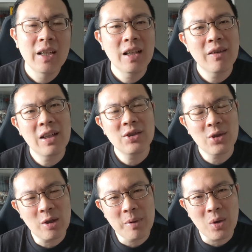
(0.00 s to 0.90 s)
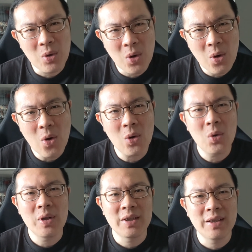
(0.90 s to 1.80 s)
Now let's talk about call
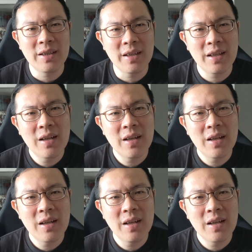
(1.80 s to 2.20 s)
quality.